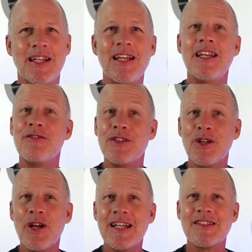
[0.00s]
If you'd
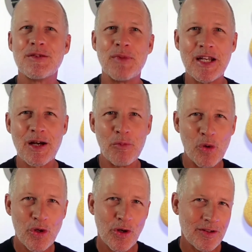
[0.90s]
like us to make more
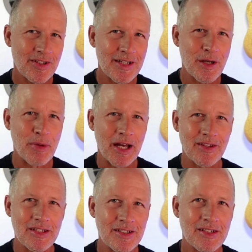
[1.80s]
content about
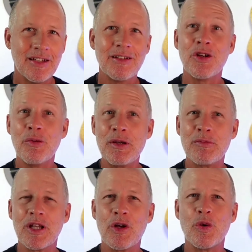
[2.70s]
this, comment
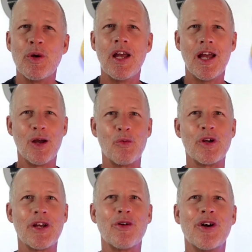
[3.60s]
below and we'll
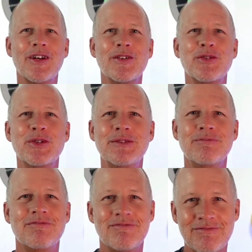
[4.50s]
get right onto it.
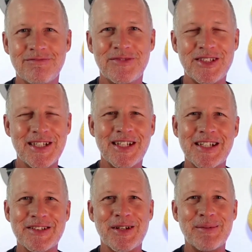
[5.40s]
See you next
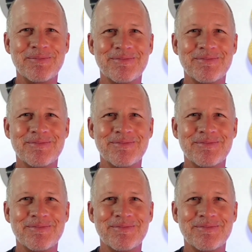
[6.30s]
time.